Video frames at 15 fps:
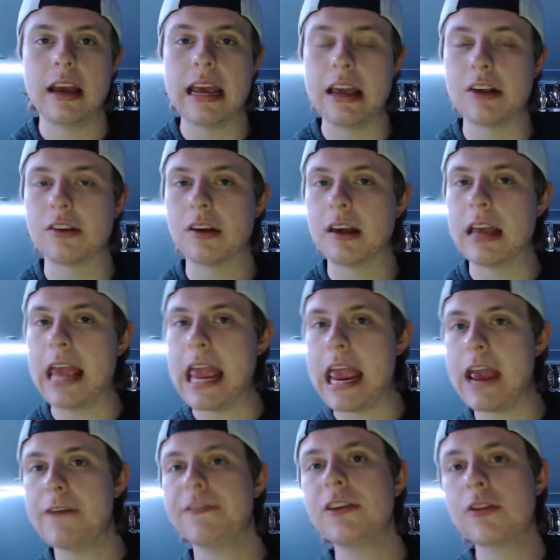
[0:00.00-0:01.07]
is,
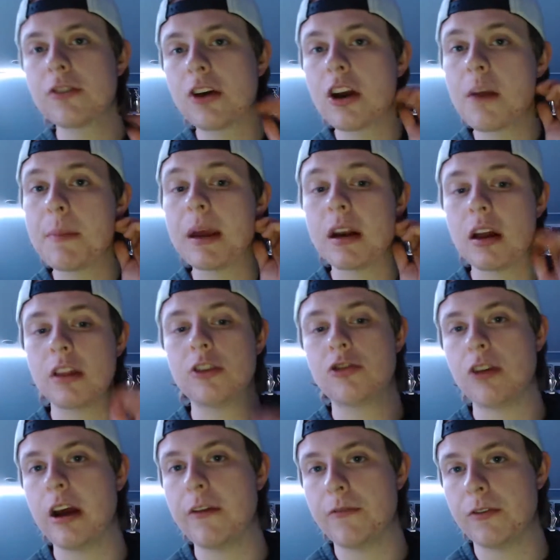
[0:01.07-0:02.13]
if there's going to be another
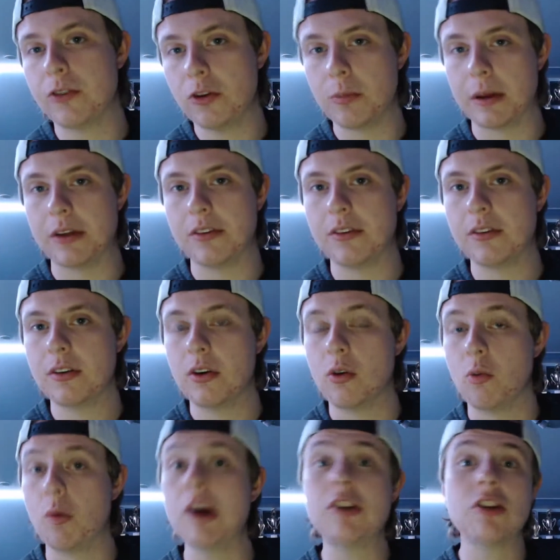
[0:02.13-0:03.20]
trade for Dubas,
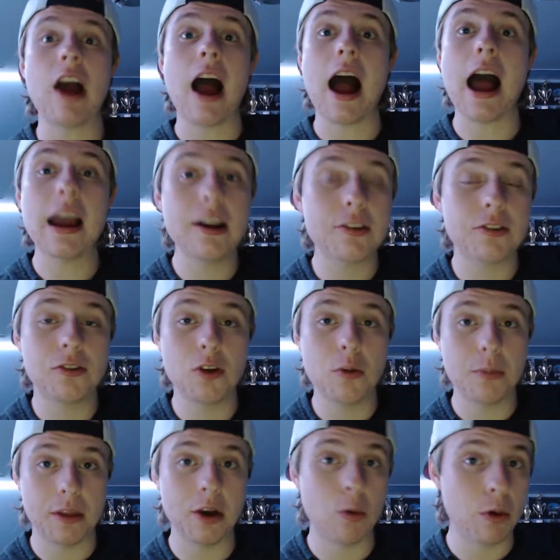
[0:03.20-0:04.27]
which I assume
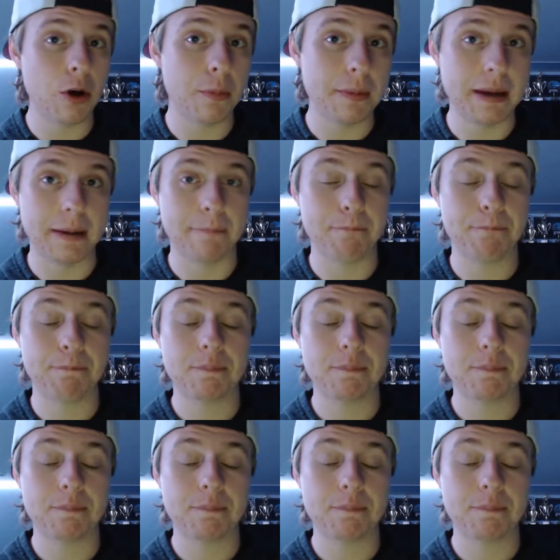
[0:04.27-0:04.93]
there will be,